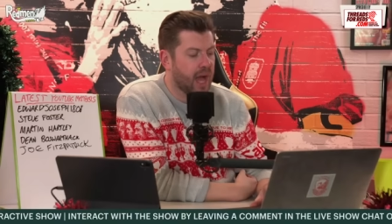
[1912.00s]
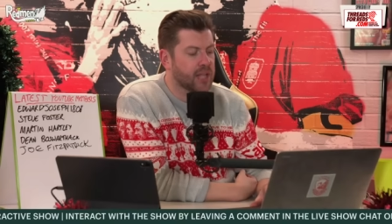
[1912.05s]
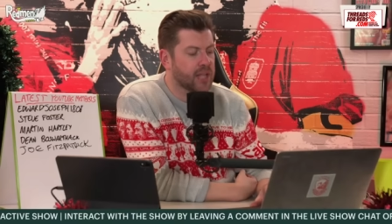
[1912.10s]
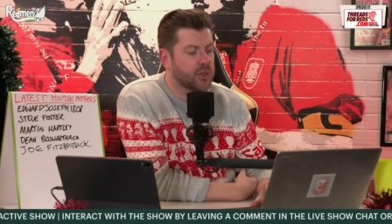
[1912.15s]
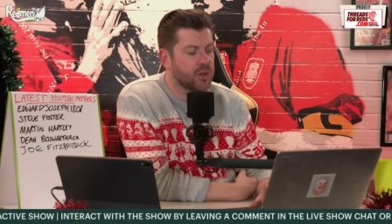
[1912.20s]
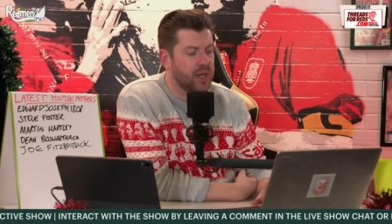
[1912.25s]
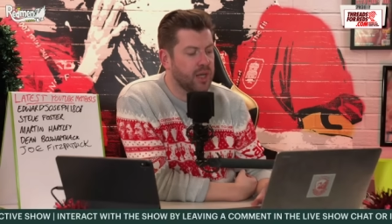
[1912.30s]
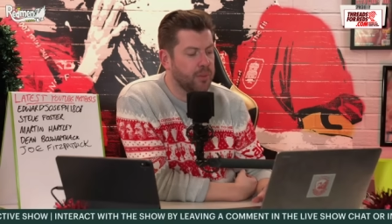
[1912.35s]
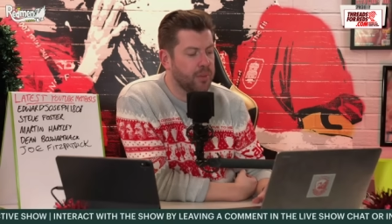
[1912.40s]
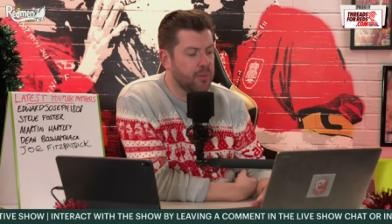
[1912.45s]

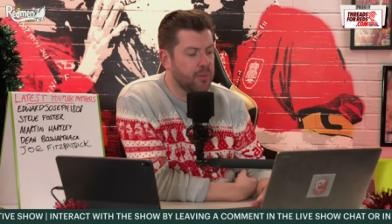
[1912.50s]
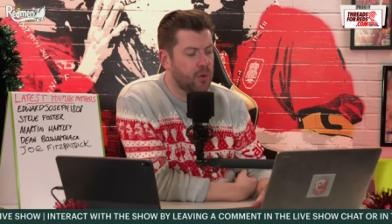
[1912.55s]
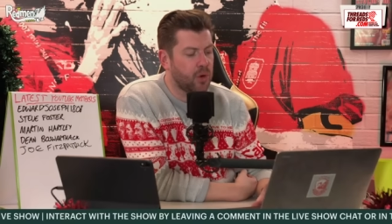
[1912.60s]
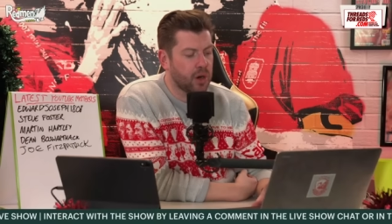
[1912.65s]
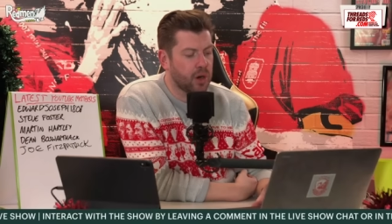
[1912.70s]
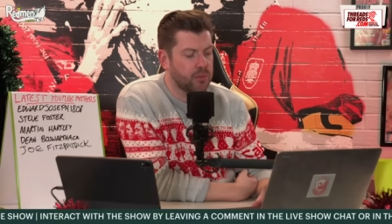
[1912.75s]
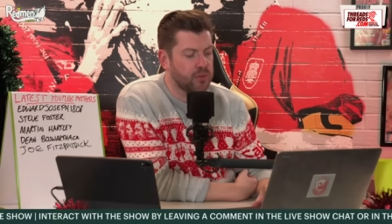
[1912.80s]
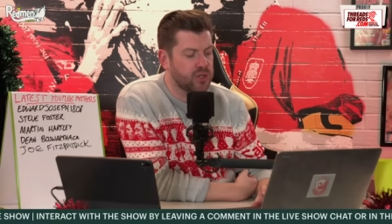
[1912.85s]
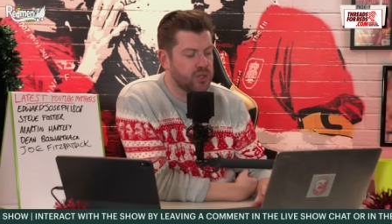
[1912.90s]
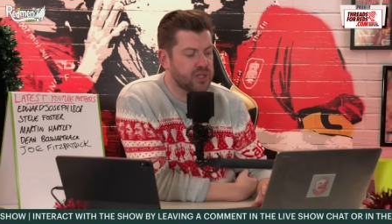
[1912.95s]
do a little bit
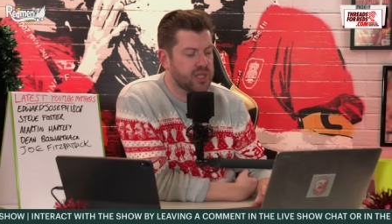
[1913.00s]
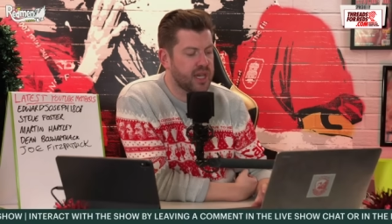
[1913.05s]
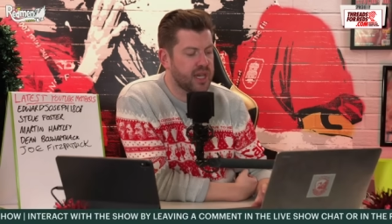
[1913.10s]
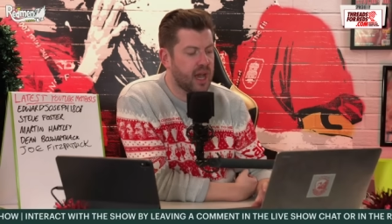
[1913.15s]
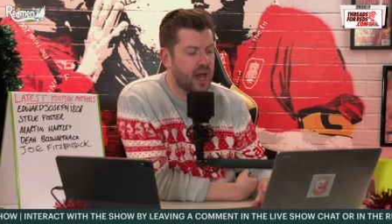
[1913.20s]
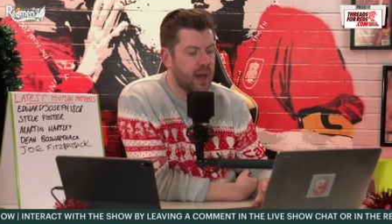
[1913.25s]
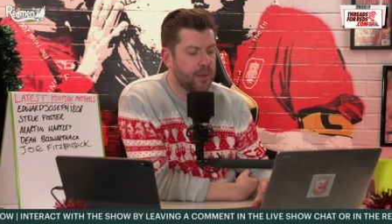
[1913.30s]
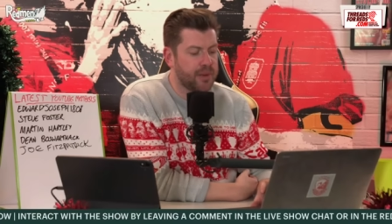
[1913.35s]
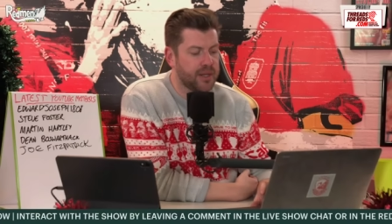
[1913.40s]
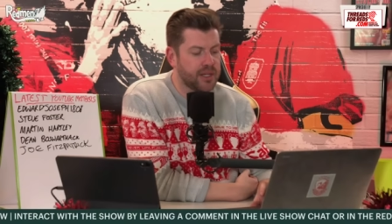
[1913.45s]
more on Moussa
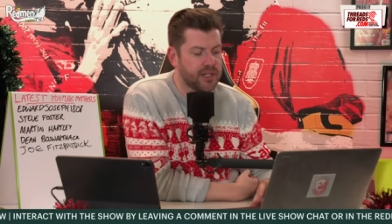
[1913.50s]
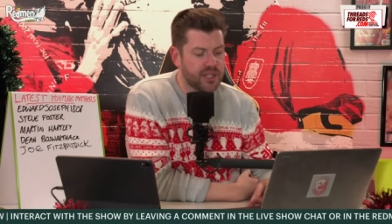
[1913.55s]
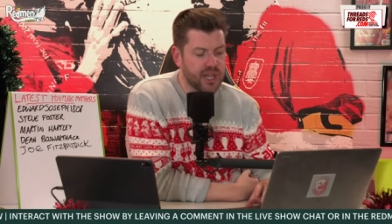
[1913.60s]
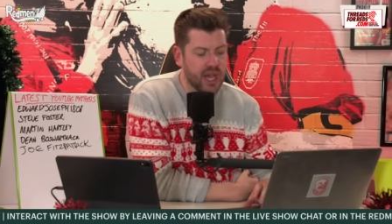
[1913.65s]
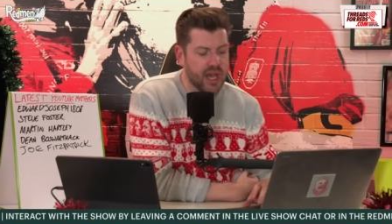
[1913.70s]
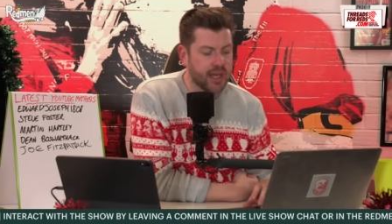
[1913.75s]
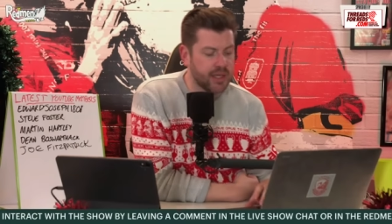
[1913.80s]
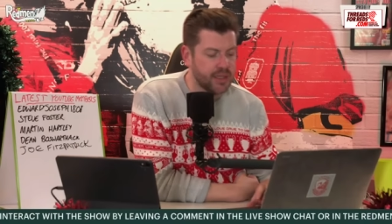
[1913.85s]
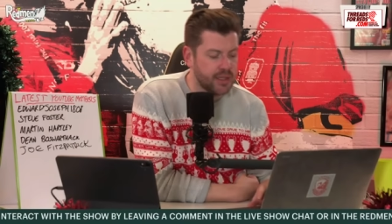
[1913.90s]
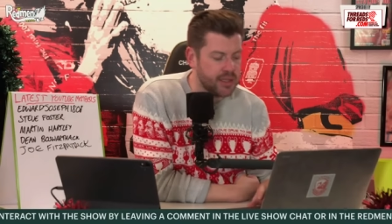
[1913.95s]
Diaby in a
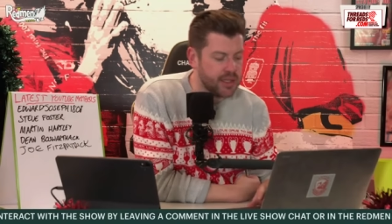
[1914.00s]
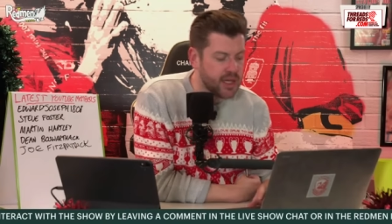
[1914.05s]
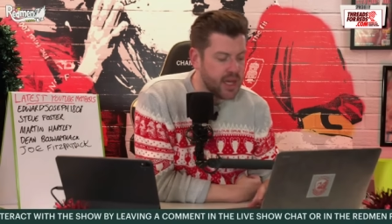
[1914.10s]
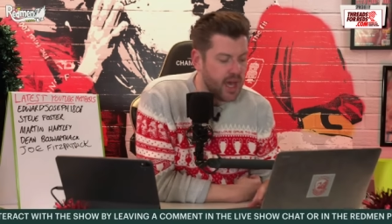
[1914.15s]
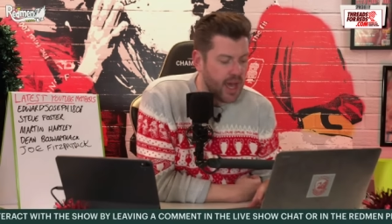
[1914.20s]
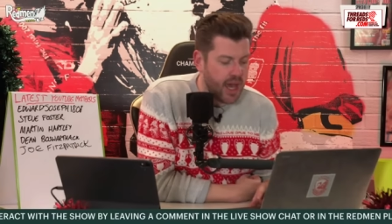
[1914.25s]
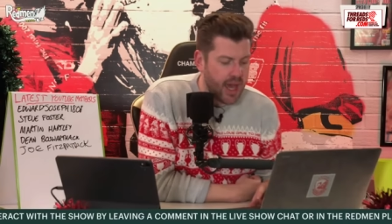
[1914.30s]
second.